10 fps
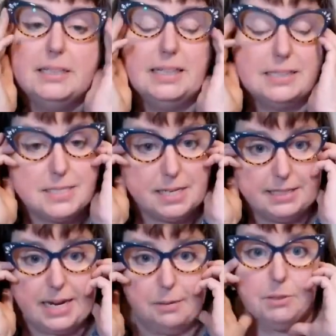that's
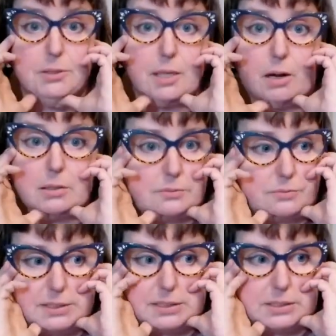enabled all of
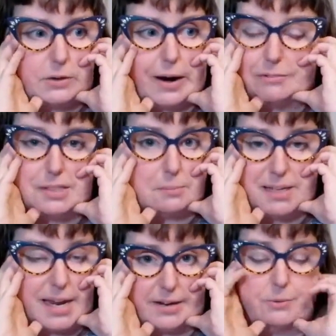this crafty
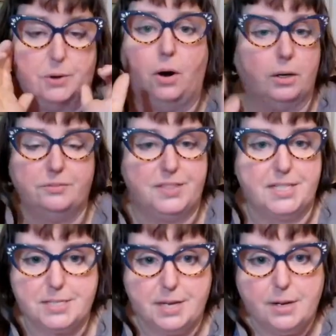behavior, all of
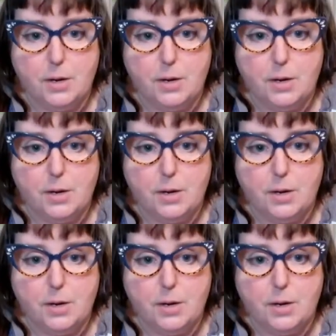these